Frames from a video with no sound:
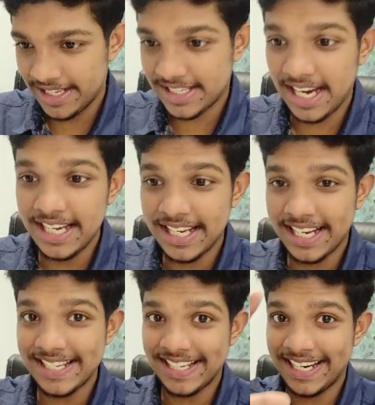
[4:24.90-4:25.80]
a style
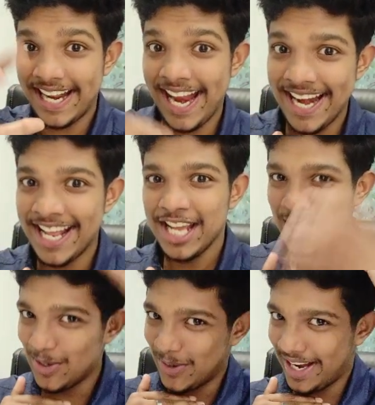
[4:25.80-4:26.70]
tag inside head.
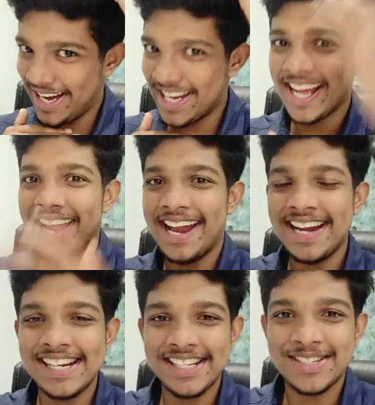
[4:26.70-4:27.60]
You know, head
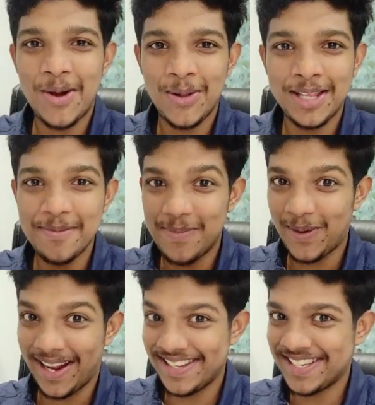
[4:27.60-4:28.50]
does all the
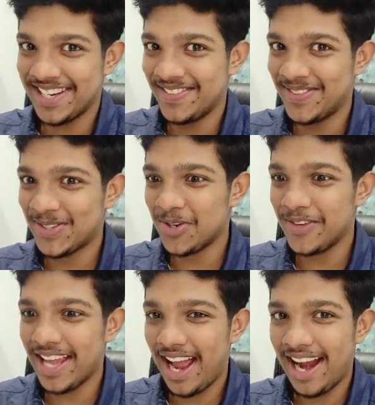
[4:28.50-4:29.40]
important stuff.
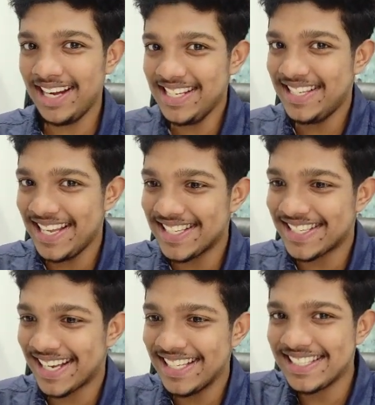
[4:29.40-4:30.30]
So we add the
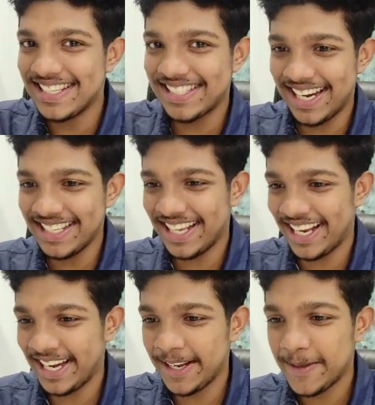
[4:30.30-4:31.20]
CSS styles inside the
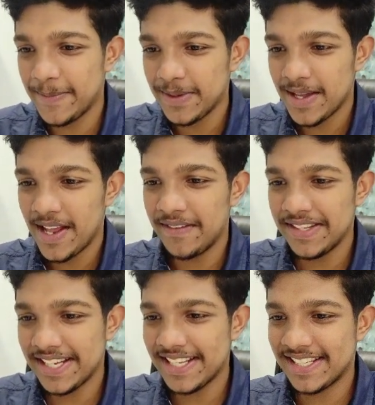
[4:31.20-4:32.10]
head.
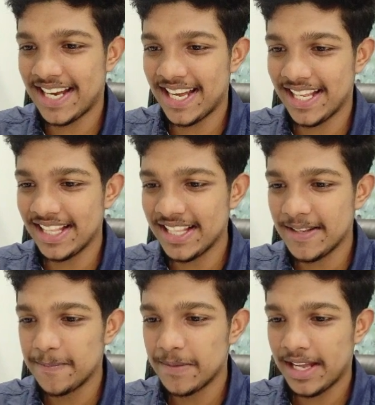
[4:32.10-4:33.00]
We say
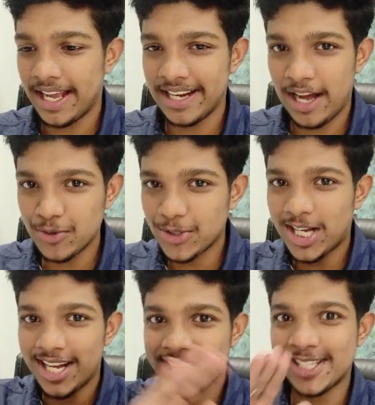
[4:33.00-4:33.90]
style, and how to
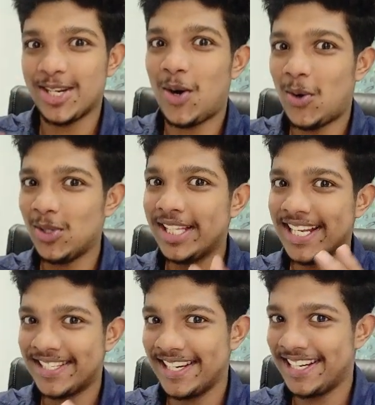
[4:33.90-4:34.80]
target all
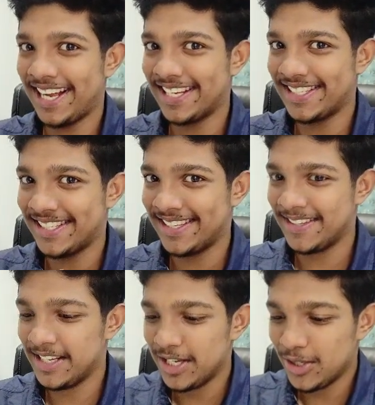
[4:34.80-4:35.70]
the H3 tags.
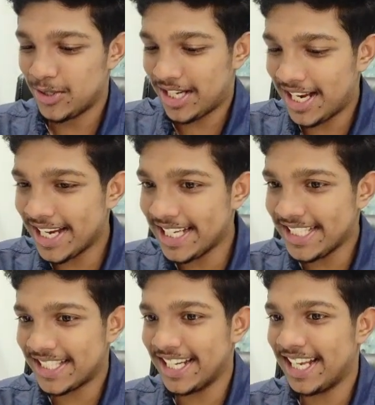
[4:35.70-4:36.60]
To target
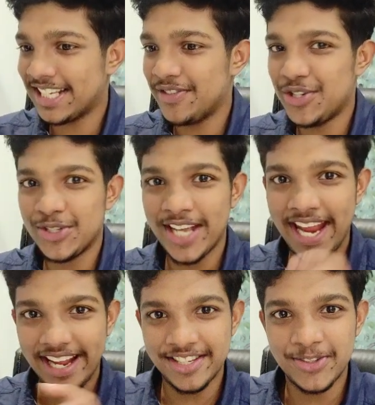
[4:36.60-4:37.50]
H3 tags, we should
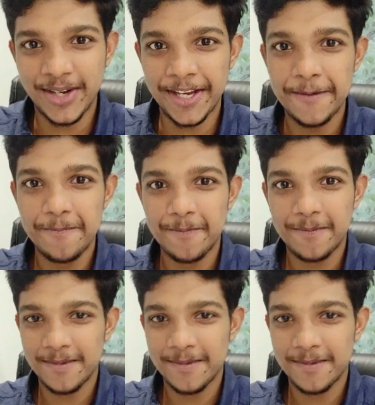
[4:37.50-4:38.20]
say H3,